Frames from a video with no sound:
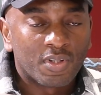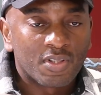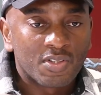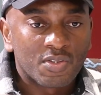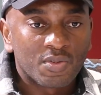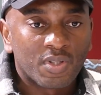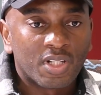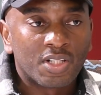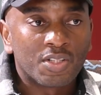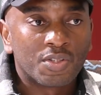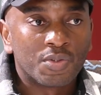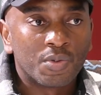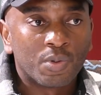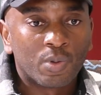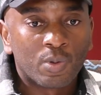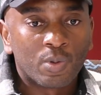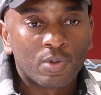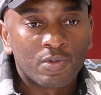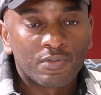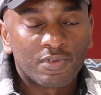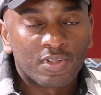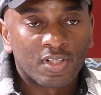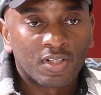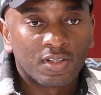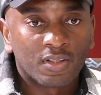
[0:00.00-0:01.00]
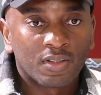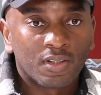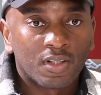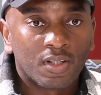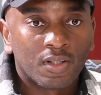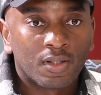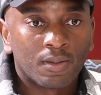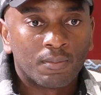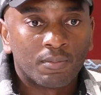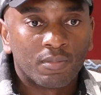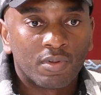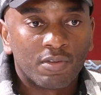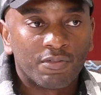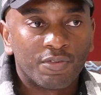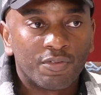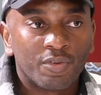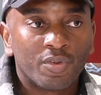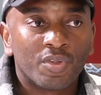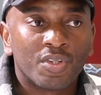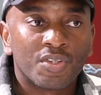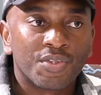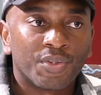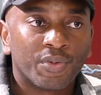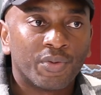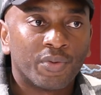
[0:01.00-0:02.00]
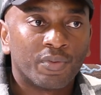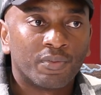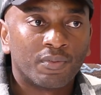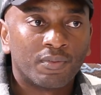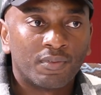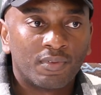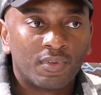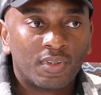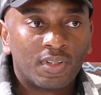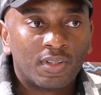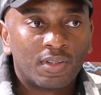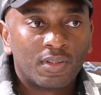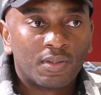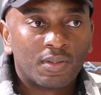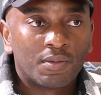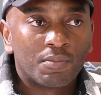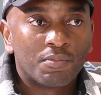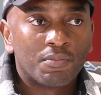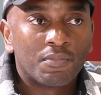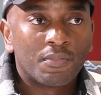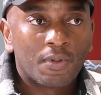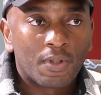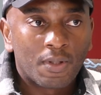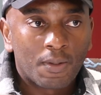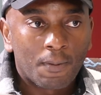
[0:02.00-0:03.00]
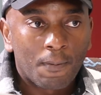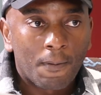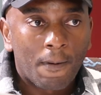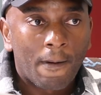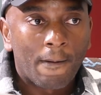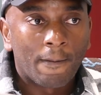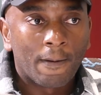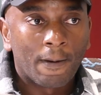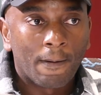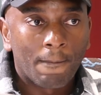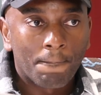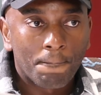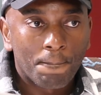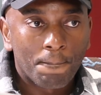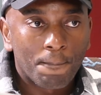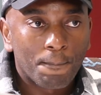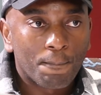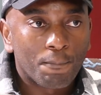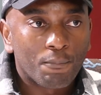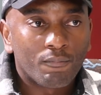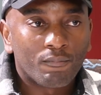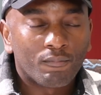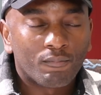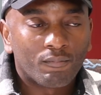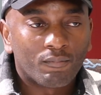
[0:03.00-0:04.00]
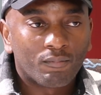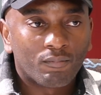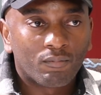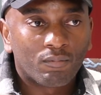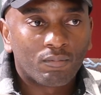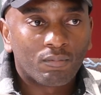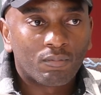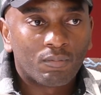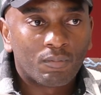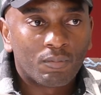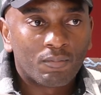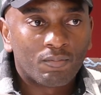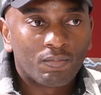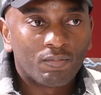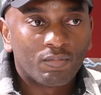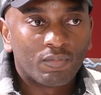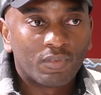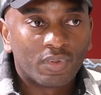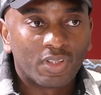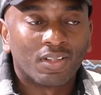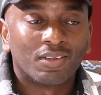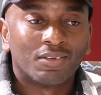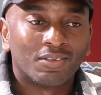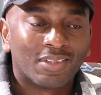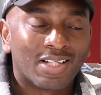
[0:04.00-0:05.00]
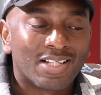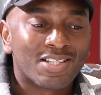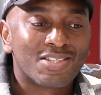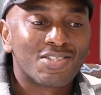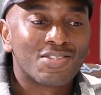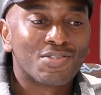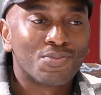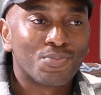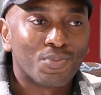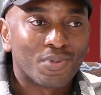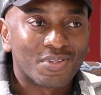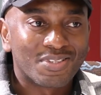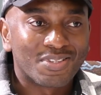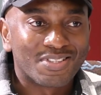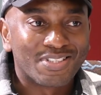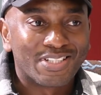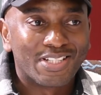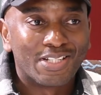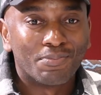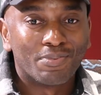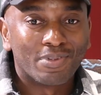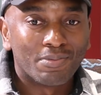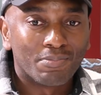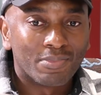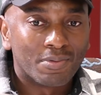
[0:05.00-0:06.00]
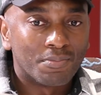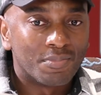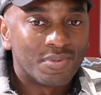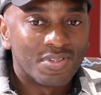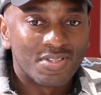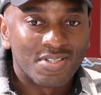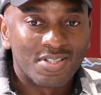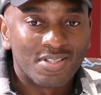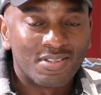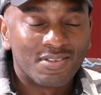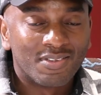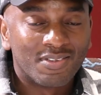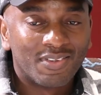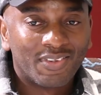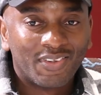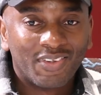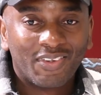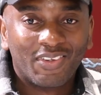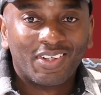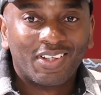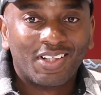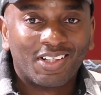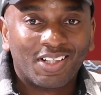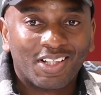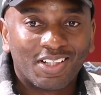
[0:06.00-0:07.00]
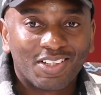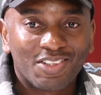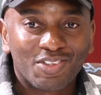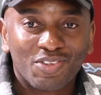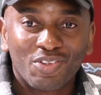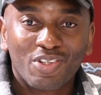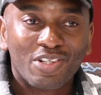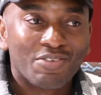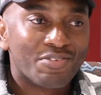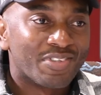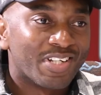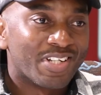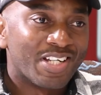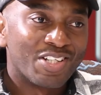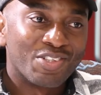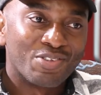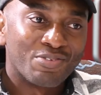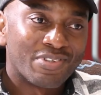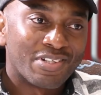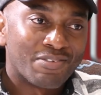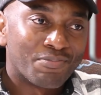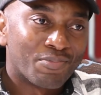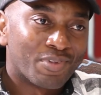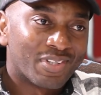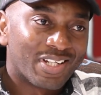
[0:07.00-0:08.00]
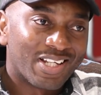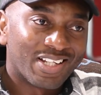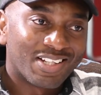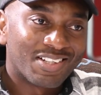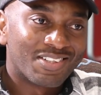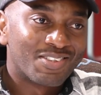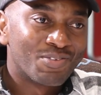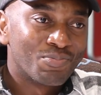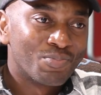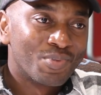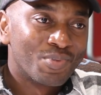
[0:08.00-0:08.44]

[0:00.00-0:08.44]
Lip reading: Yeah, so I took over a few years ago. Yeah. And it keeps you busy. Yeah, that's what's keeping me busy. It's not even 9 to 5, more like